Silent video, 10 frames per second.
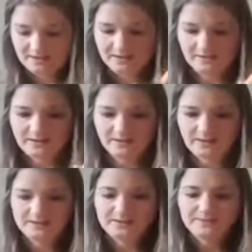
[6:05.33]
like
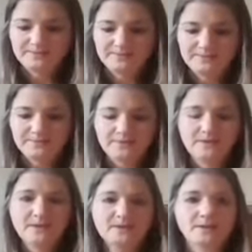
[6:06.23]
that.
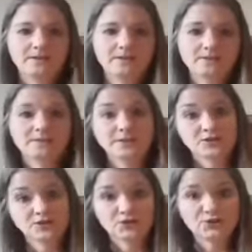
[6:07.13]
And then they
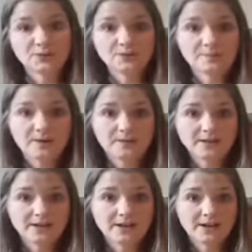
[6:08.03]
choose which part
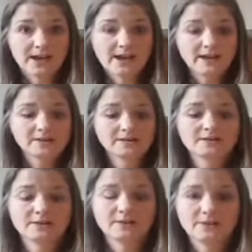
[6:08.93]
they'd like.
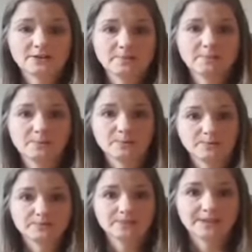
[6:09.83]
So for example,
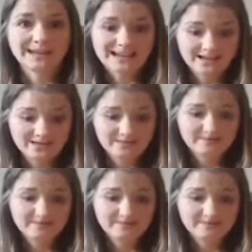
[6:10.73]
an ear,